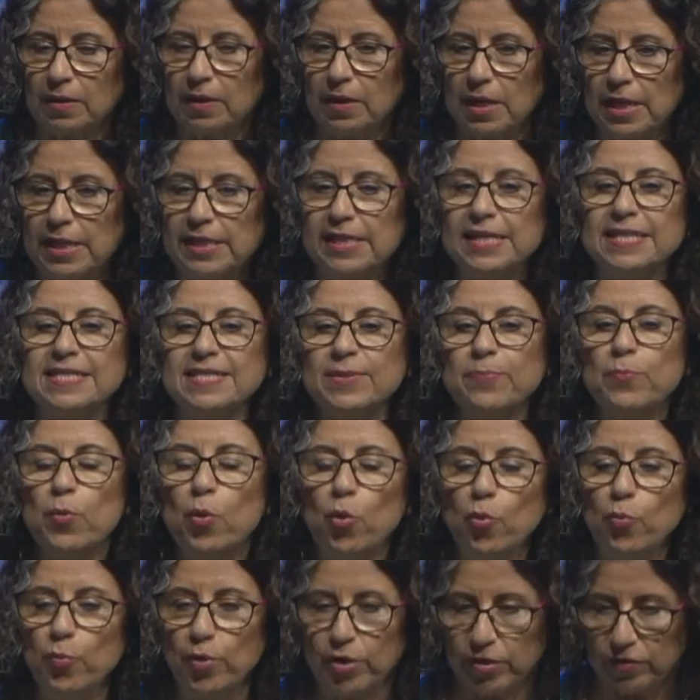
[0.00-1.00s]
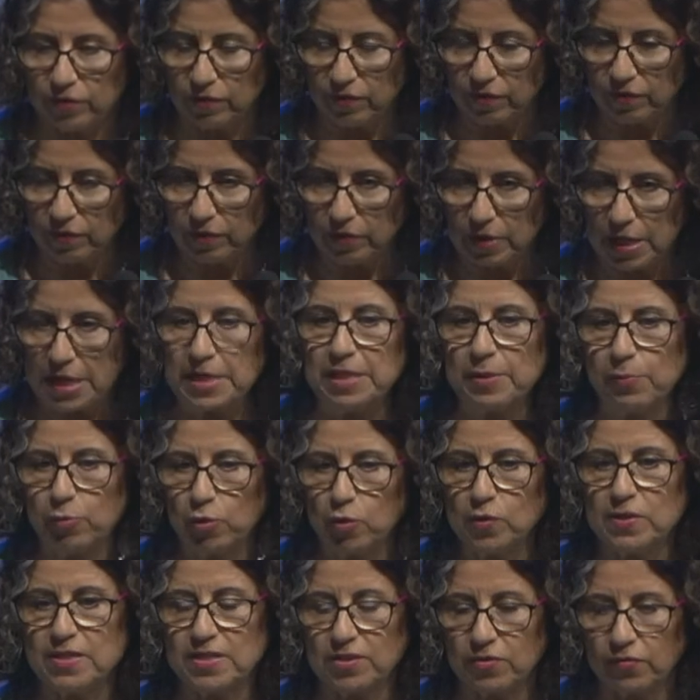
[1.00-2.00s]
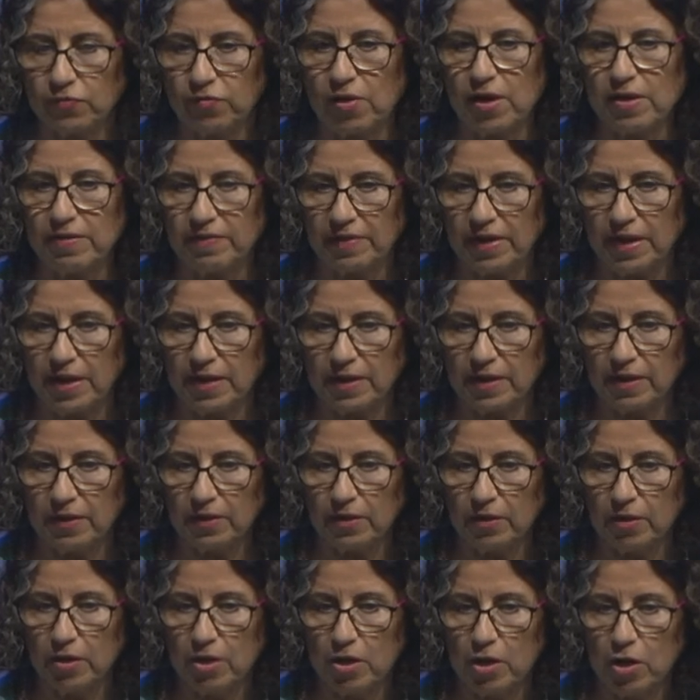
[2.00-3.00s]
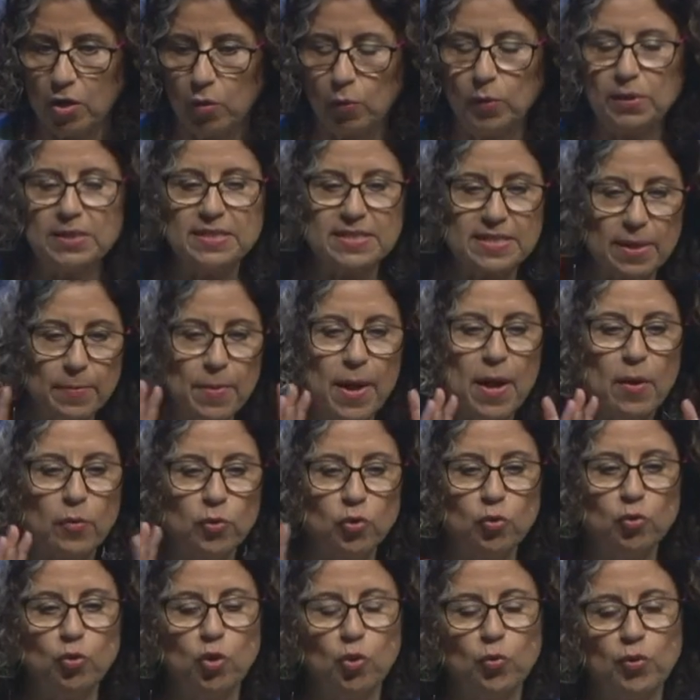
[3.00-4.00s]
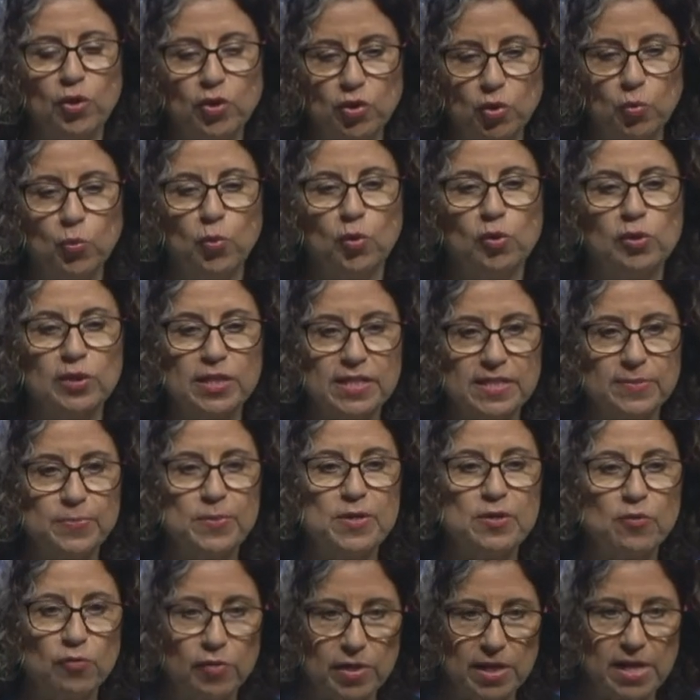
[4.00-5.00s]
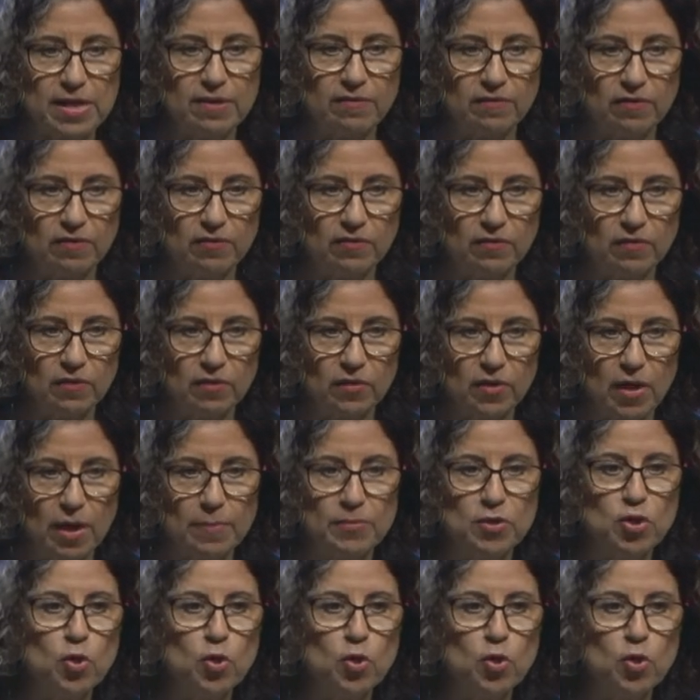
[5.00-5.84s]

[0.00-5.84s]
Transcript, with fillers: there's a moment in the process of writing when somehow you know that the world has been created. I mean, you